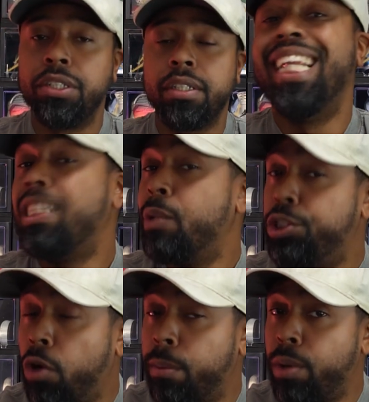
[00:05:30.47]
And this is where
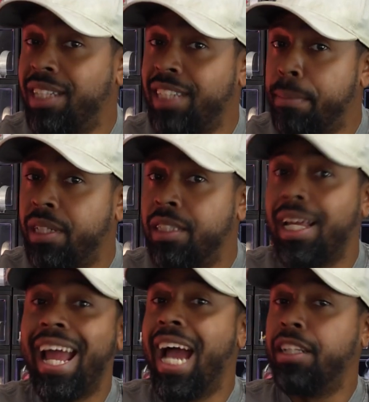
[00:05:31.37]
Jordan Brand steps in to
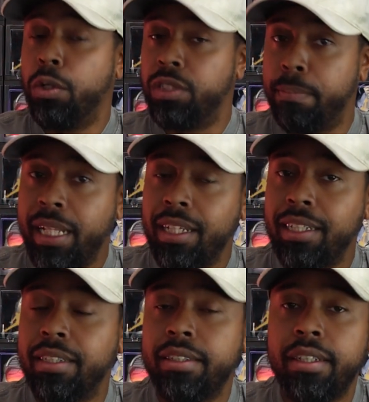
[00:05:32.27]
add to those abilities.